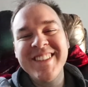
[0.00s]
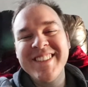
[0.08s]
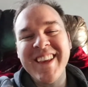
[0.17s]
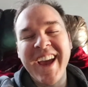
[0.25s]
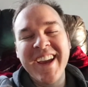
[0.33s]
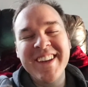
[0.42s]

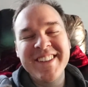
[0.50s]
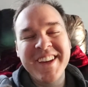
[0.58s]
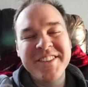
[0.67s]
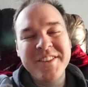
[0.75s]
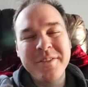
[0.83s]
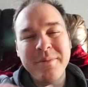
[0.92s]

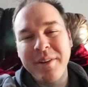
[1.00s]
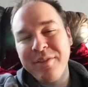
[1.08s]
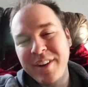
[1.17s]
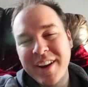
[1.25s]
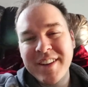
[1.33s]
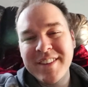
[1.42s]
Salutations, my
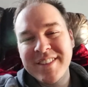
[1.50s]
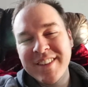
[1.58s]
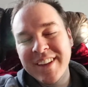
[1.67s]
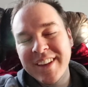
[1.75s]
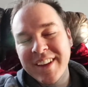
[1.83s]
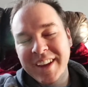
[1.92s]
friends,
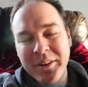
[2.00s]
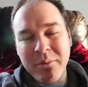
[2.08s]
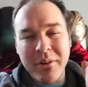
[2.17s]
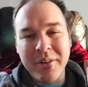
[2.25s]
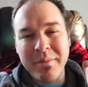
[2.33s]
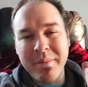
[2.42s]
and
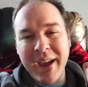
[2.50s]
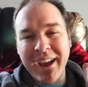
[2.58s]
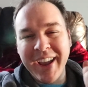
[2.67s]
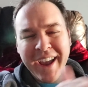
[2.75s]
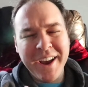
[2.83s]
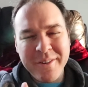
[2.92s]
welcome
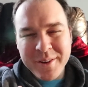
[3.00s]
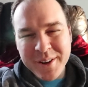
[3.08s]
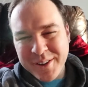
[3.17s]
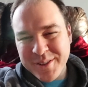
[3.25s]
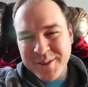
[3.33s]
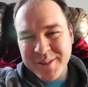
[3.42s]
back. How we
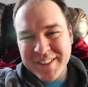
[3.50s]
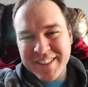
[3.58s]
all doing